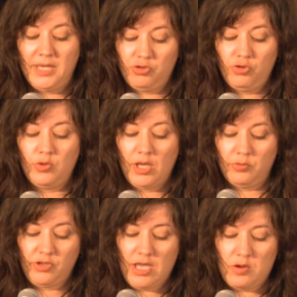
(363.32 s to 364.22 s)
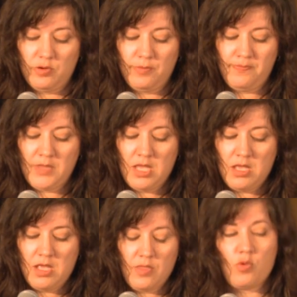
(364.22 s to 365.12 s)
meet you downtown,
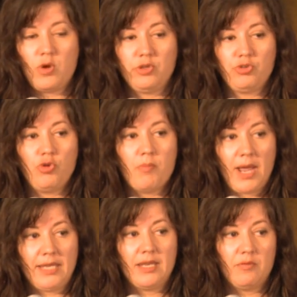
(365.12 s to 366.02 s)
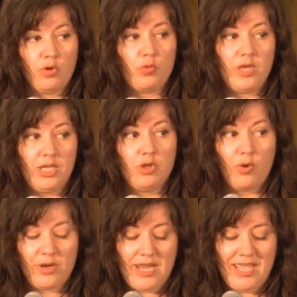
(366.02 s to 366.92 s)
the ones who might never read
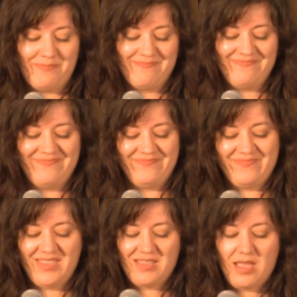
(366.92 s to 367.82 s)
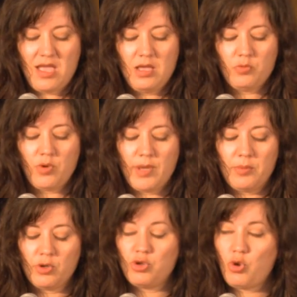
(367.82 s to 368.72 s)
your name.
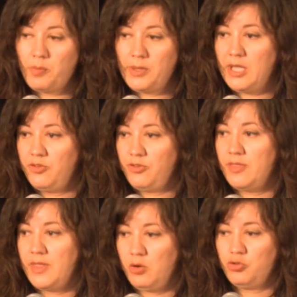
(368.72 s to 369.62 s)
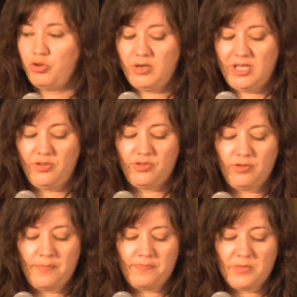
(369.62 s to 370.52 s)
Remember your place in their
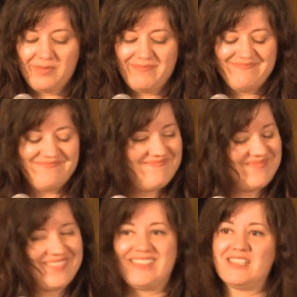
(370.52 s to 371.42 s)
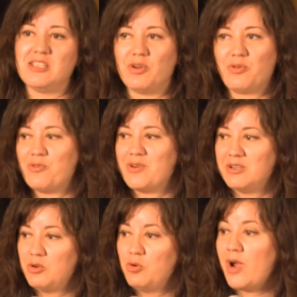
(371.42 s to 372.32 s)
journeys. You're the
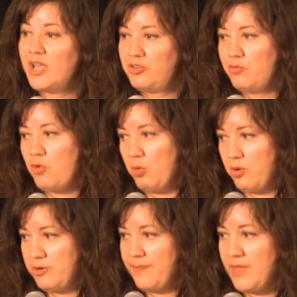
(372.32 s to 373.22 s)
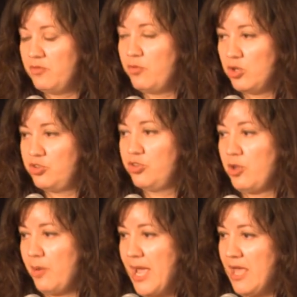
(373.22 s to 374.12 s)
one who rides forward and forges
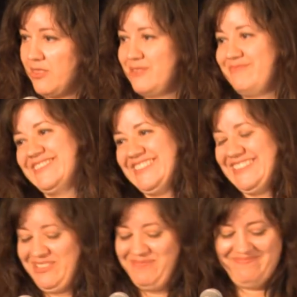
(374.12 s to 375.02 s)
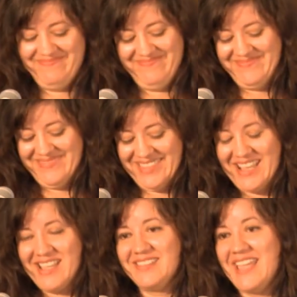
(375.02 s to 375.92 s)
their path.
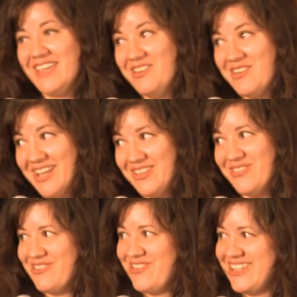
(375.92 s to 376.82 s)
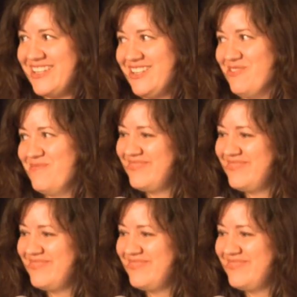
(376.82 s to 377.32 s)
Thank you guys for the work you do.